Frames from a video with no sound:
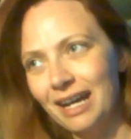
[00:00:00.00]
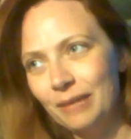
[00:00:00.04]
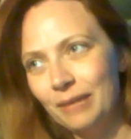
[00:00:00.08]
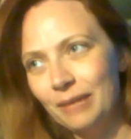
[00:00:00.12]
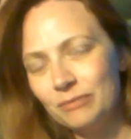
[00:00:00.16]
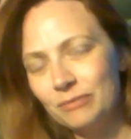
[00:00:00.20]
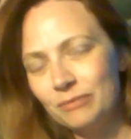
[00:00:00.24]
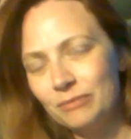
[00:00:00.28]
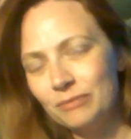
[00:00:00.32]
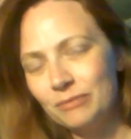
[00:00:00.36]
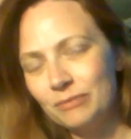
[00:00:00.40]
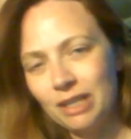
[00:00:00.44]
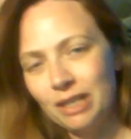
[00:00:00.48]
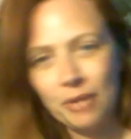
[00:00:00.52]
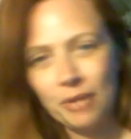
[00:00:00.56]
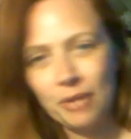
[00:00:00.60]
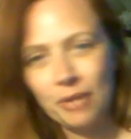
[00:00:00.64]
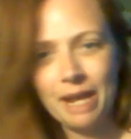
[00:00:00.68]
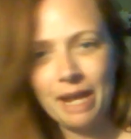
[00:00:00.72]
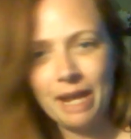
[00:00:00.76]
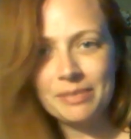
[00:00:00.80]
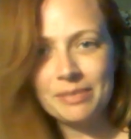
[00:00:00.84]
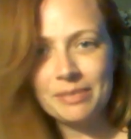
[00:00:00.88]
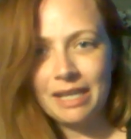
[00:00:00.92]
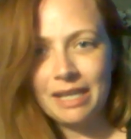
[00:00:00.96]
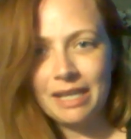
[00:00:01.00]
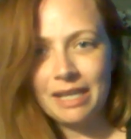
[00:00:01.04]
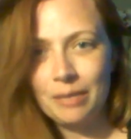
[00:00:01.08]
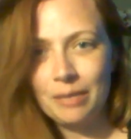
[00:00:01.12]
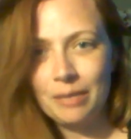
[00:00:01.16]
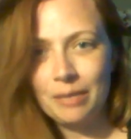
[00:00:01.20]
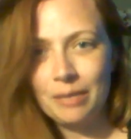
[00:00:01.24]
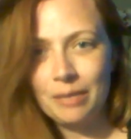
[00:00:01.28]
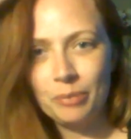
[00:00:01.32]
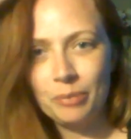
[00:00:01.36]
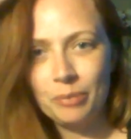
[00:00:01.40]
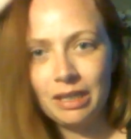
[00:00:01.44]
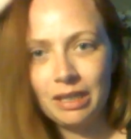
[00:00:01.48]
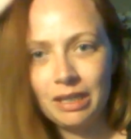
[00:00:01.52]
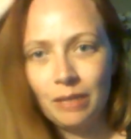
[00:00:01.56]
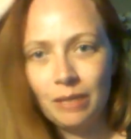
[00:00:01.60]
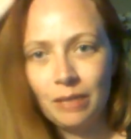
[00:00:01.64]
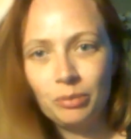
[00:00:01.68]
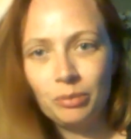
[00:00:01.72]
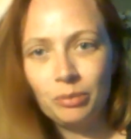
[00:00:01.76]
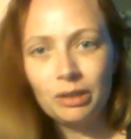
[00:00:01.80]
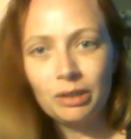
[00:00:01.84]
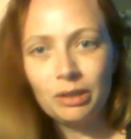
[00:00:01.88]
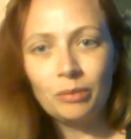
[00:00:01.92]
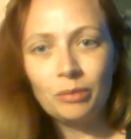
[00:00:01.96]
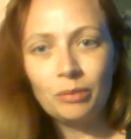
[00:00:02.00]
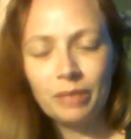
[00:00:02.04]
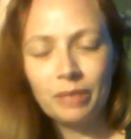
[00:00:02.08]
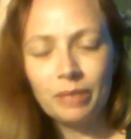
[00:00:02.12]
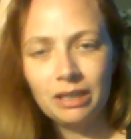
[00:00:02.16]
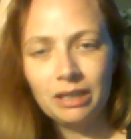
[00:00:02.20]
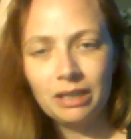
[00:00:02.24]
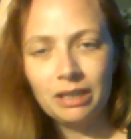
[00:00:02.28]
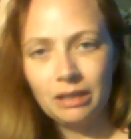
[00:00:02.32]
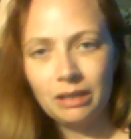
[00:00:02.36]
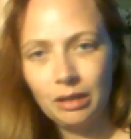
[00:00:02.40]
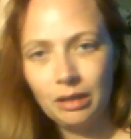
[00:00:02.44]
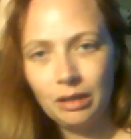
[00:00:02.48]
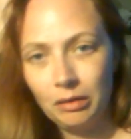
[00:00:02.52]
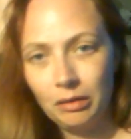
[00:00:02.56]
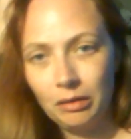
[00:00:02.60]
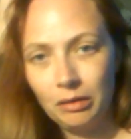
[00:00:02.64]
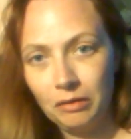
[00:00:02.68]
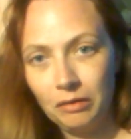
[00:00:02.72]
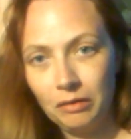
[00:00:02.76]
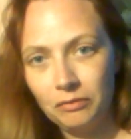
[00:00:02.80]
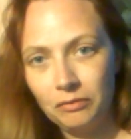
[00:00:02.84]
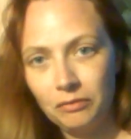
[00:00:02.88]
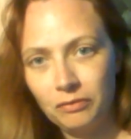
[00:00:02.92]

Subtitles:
you know, perhaps I am picking up a little bit of